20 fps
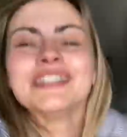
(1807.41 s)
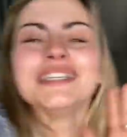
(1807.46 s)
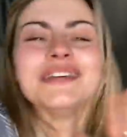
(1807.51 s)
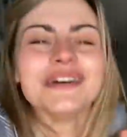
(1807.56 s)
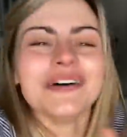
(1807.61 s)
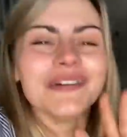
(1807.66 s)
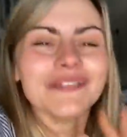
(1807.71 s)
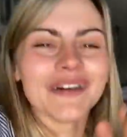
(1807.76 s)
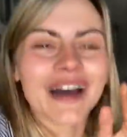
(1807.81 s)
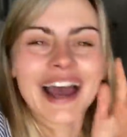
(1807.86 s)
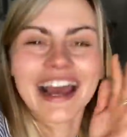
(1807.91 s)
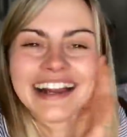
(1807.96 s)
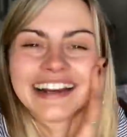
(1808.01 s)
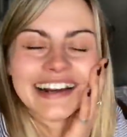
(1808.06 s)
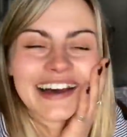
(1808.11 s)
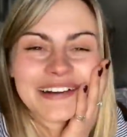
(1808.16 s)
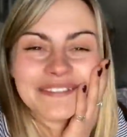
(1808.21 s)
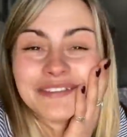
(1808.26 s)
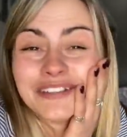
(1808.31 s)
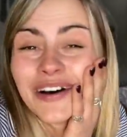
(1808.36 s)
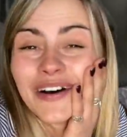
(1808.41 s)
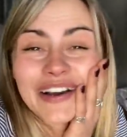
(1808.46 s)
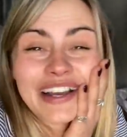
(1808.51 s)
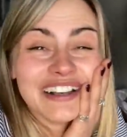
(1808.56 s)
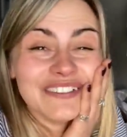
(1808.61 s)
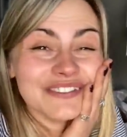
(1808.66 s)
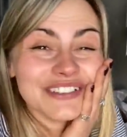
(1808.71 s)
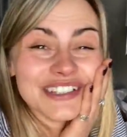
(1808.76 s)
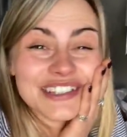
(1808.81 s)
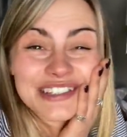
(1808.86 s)
your way, and I'm not
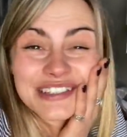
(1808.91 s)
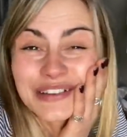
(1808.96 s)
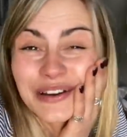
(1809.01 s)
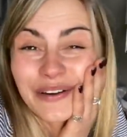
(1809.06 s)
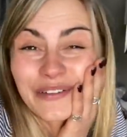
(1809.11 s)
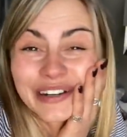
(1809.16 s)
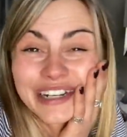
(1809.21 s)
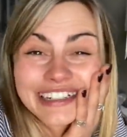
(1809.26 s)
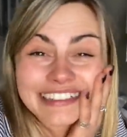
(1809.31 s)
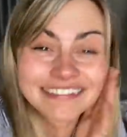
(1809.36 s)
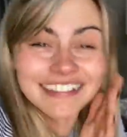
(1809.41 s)
even sorry.